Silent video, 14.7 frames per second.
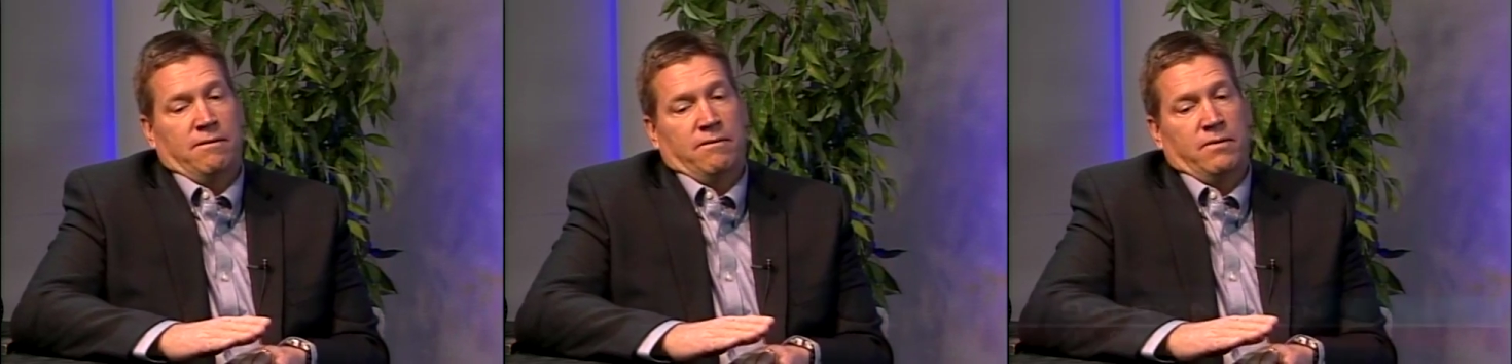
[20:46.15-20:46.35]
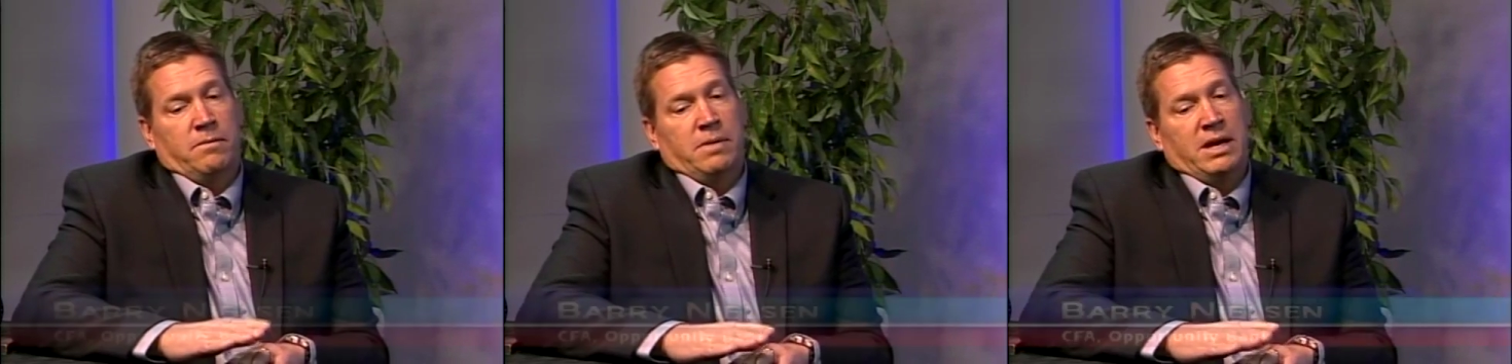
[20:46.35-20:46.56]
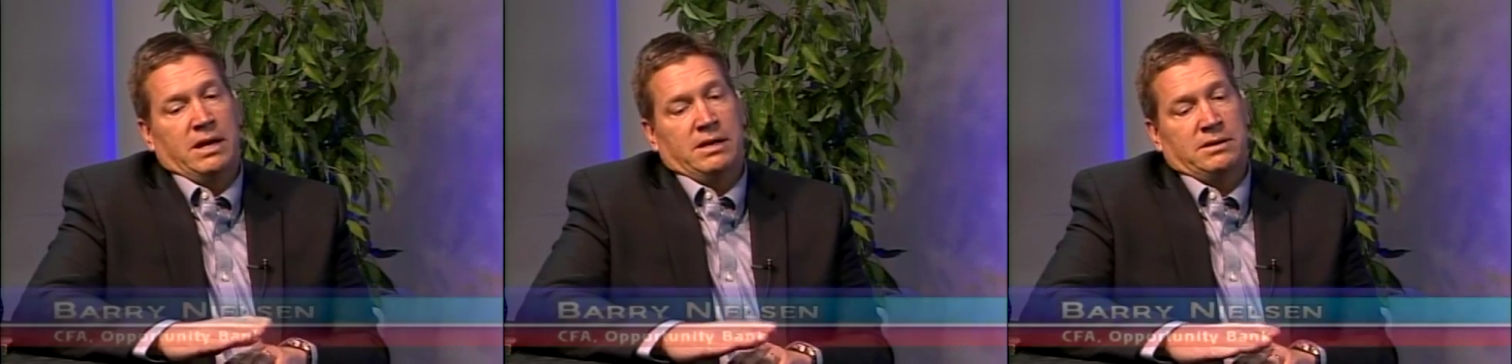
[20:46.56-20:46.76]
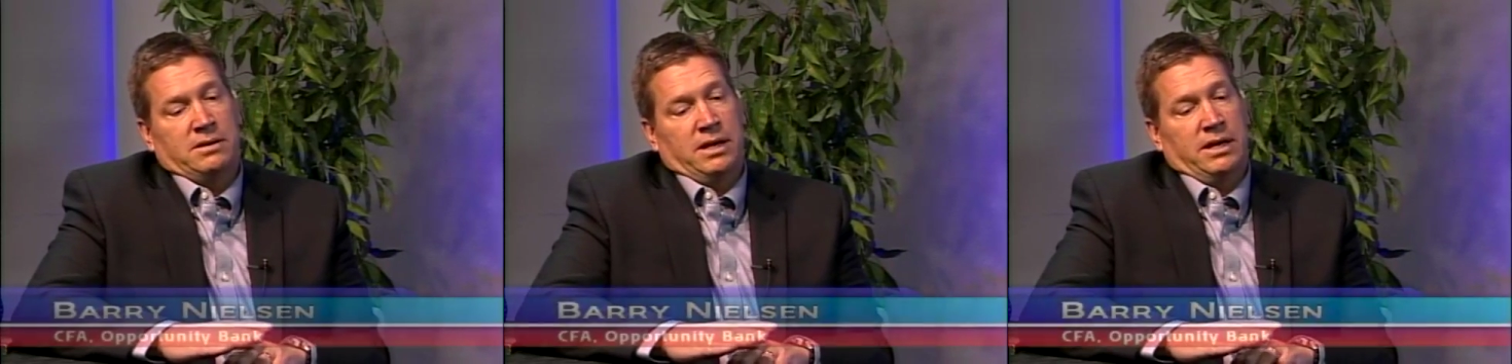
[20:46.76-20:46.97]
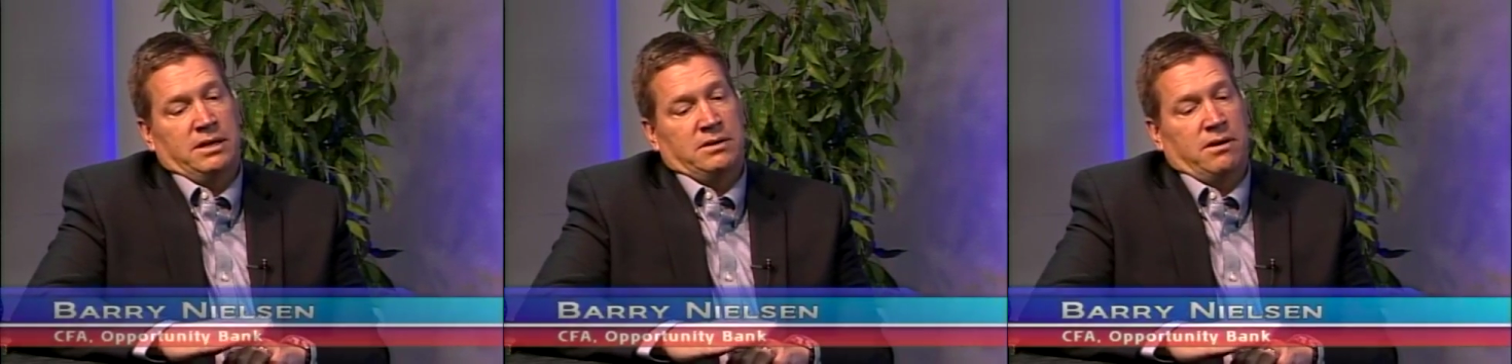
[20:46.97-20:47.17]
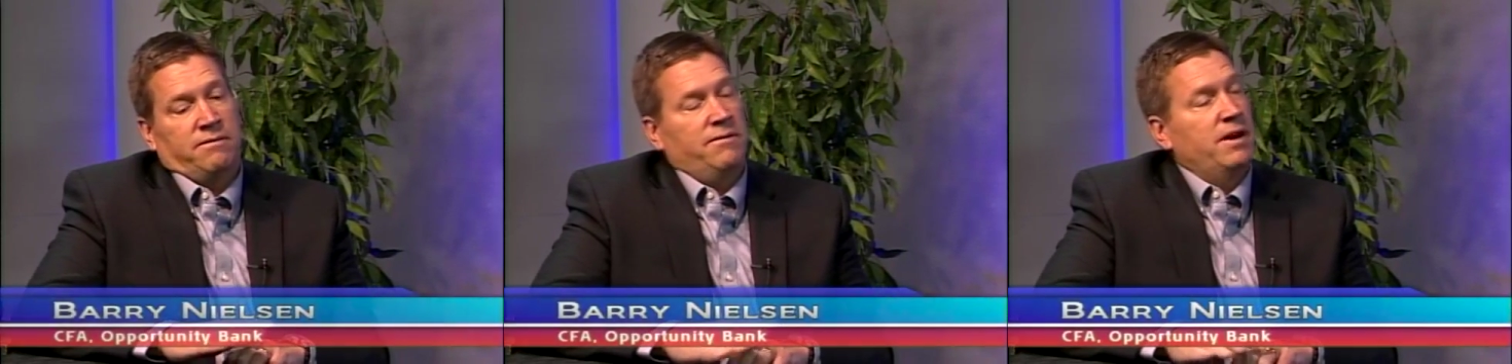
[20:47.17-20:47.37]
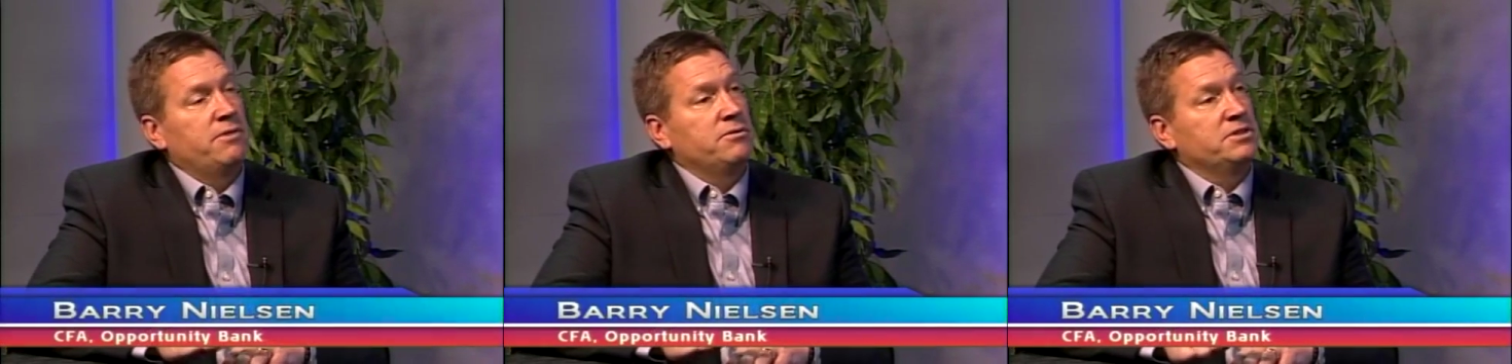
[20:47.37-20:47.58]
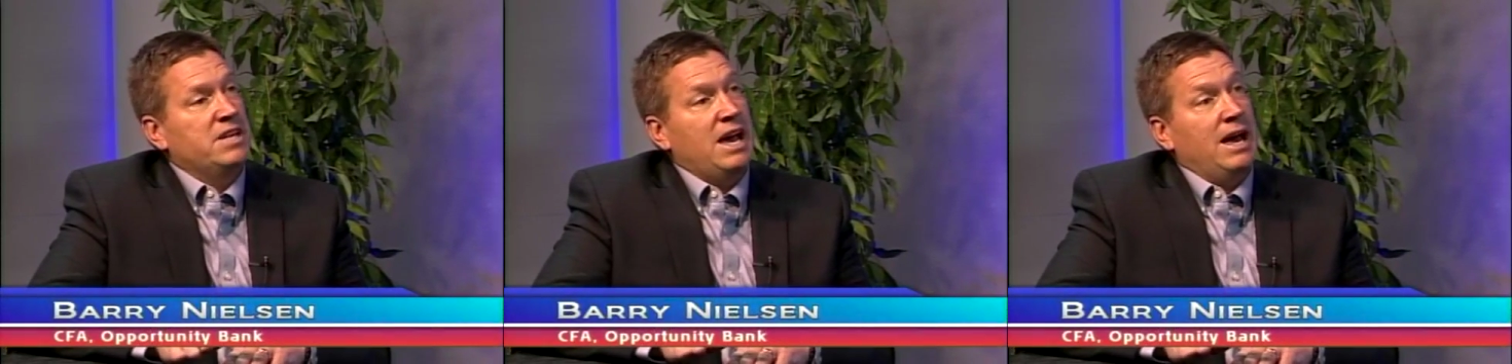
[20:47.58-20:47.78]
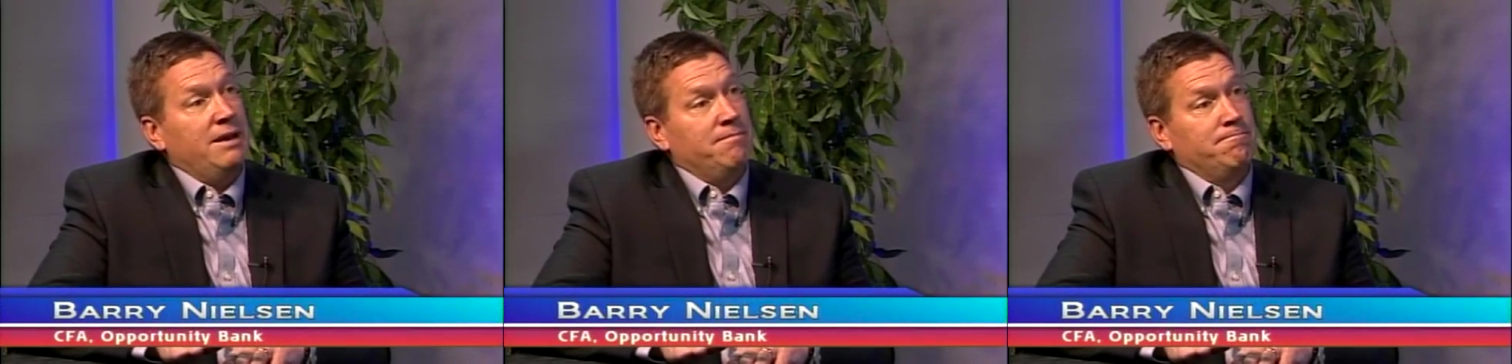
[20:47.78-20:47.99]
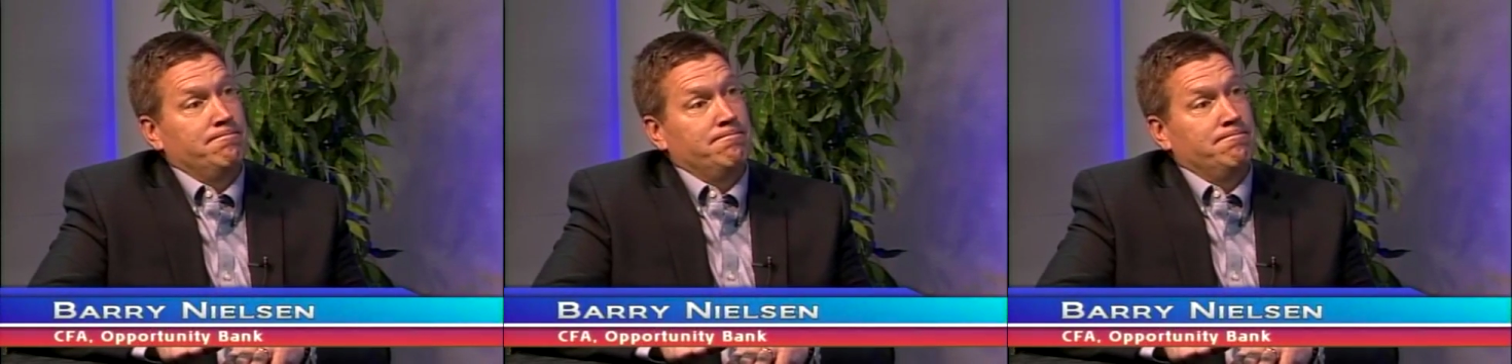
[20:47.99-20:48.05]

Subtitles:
for me is our federal debt.